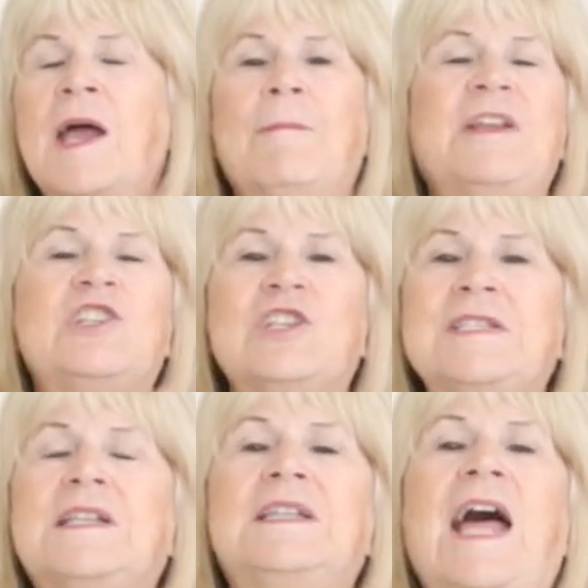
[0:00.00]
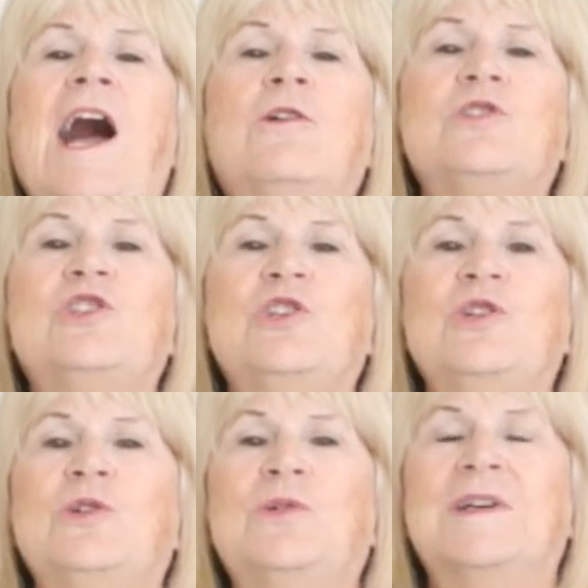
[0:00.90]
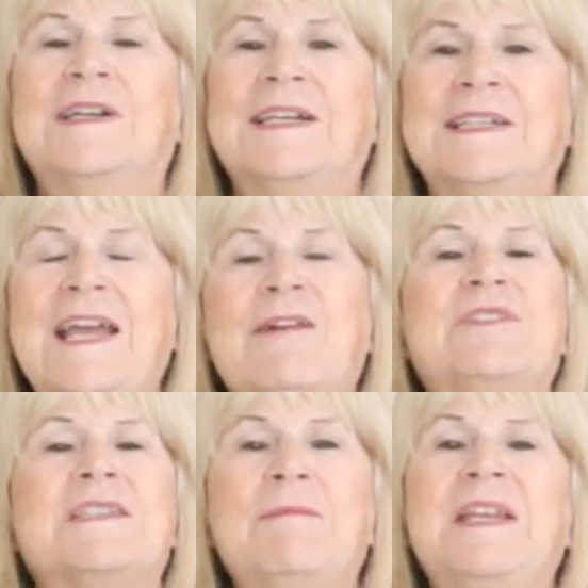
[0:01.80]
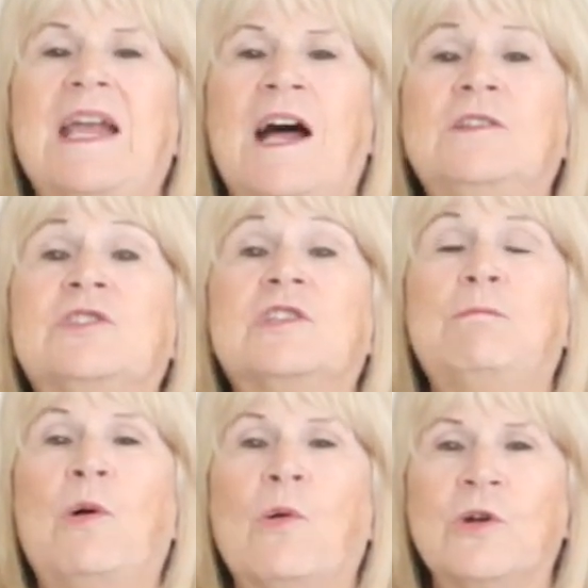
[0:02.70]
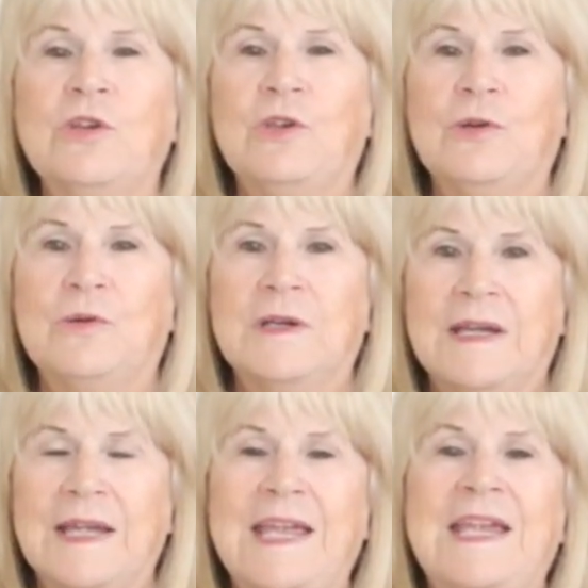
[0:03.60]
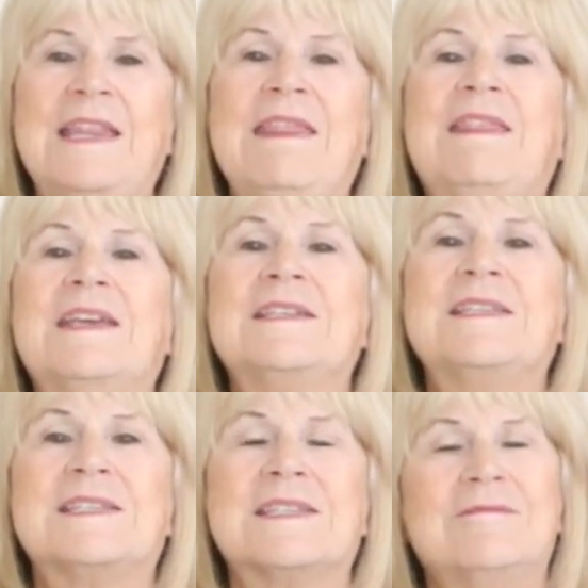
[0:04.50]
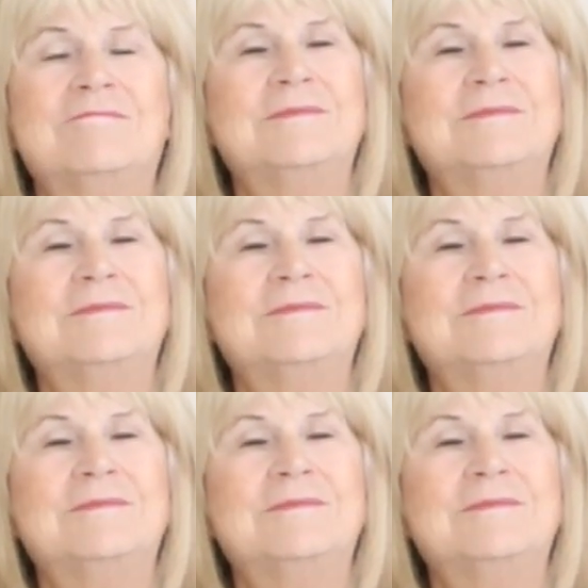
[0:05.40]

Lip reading: but it just allows you to have somebody else support you in this